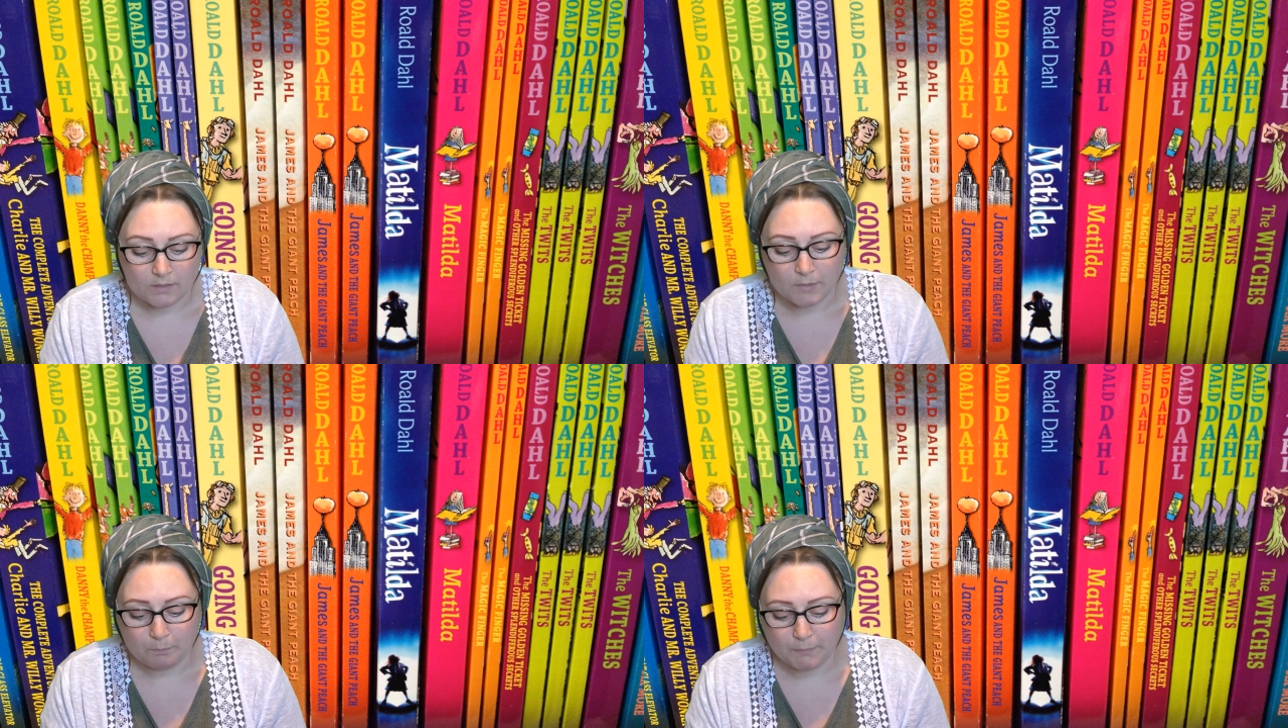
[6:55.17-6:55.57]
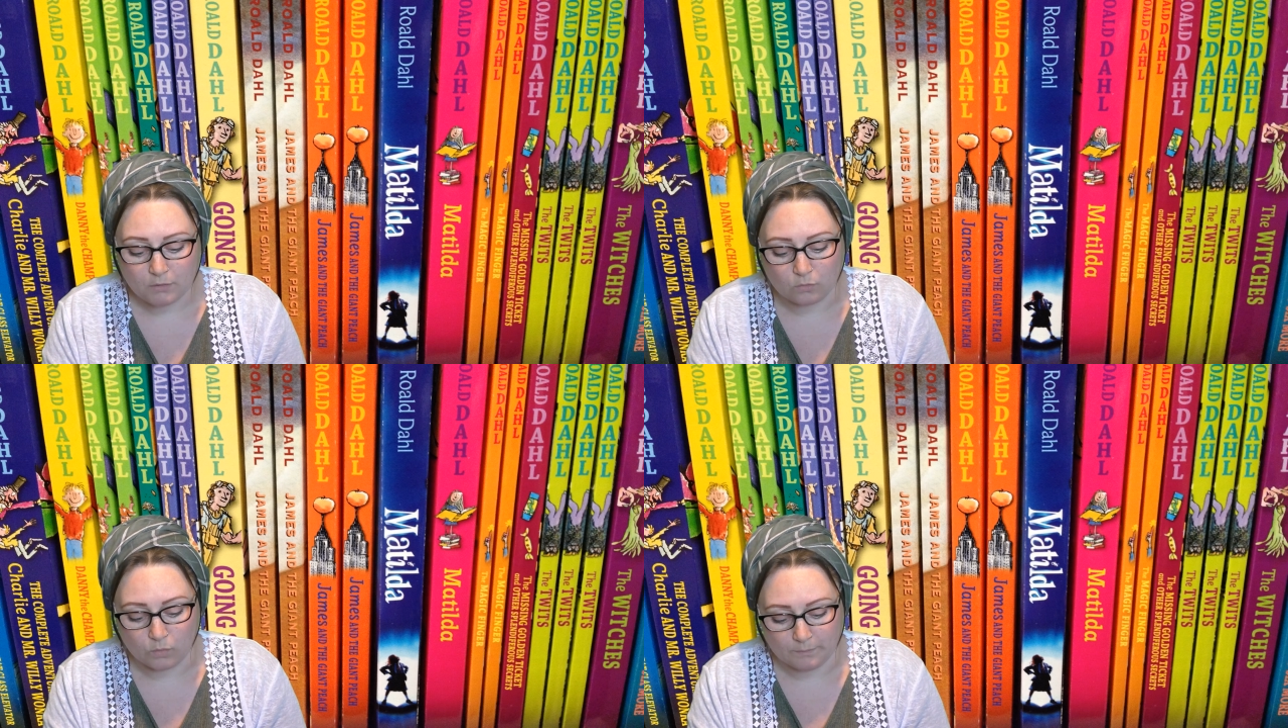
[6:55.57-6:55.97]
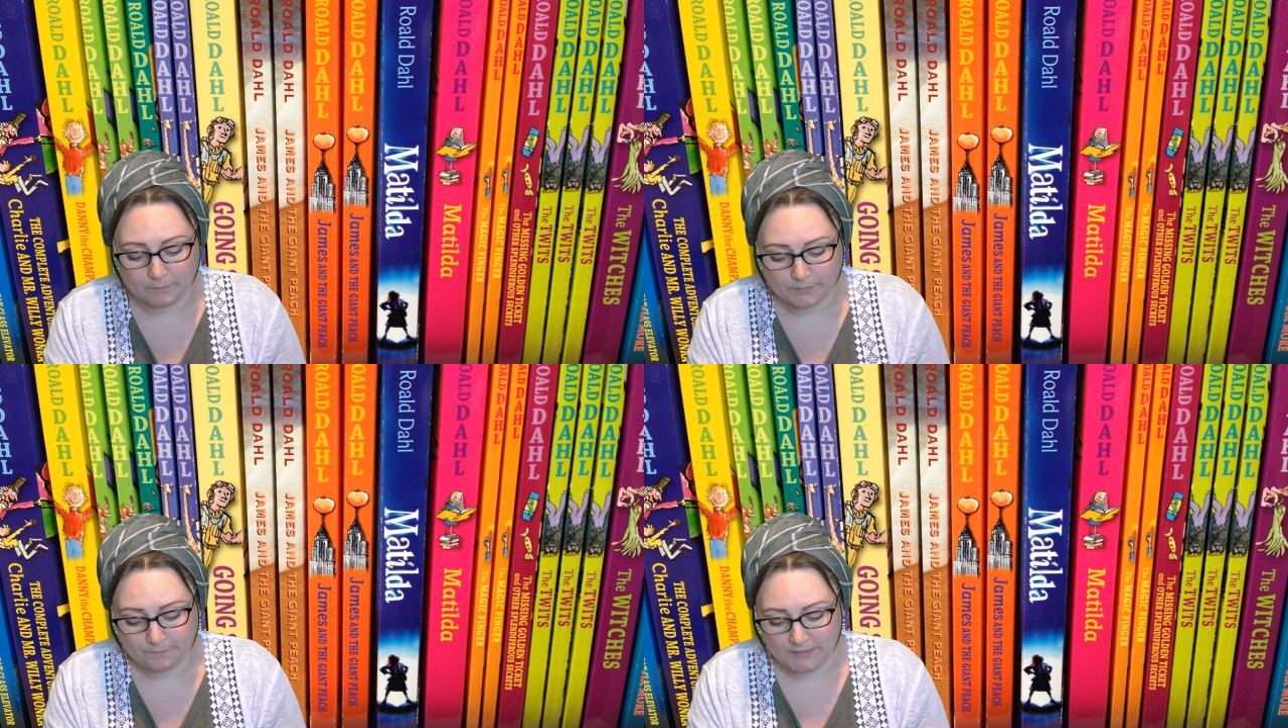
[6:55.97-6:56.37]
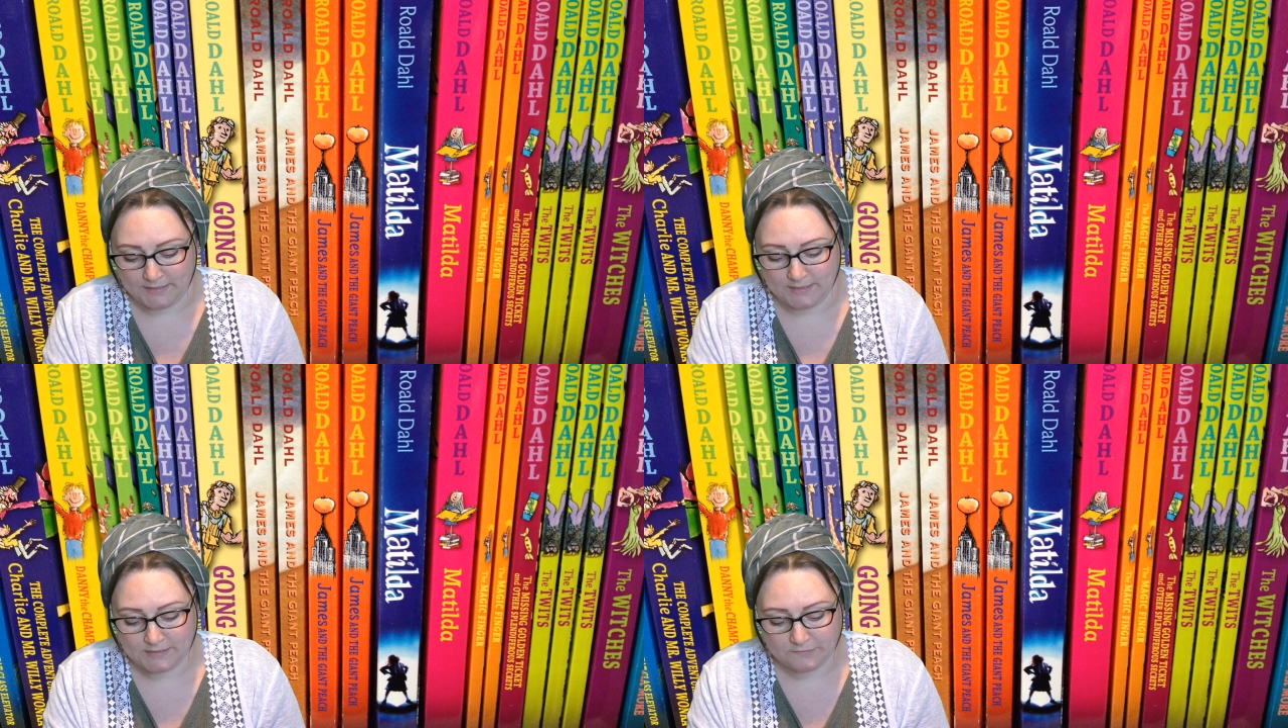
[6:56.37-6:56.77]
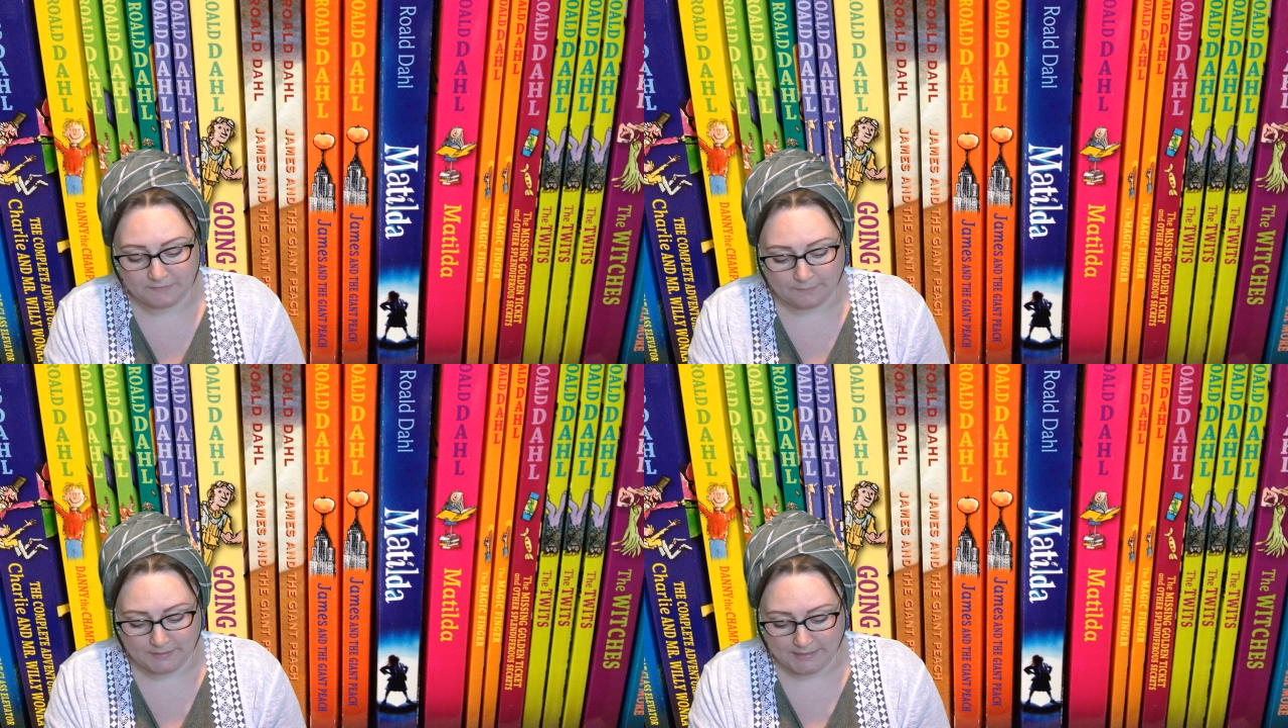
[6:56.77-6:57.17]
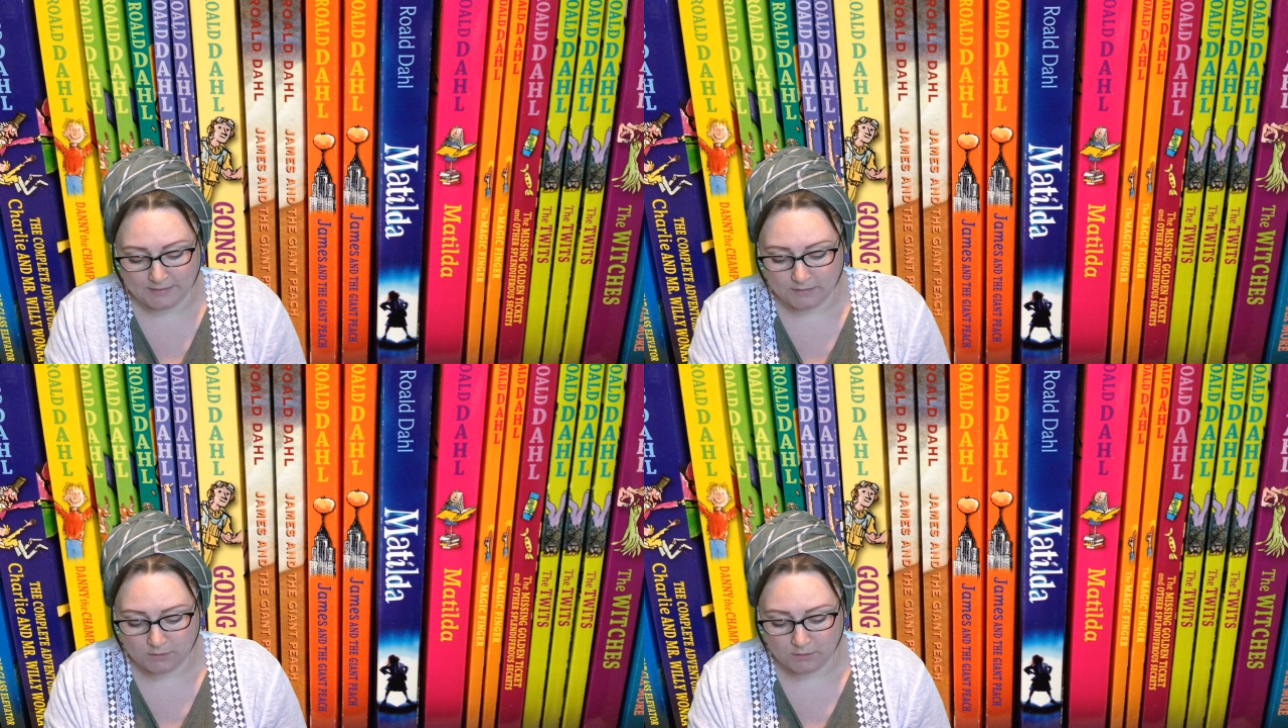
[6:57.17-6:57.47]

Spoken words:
Mugglewump and his family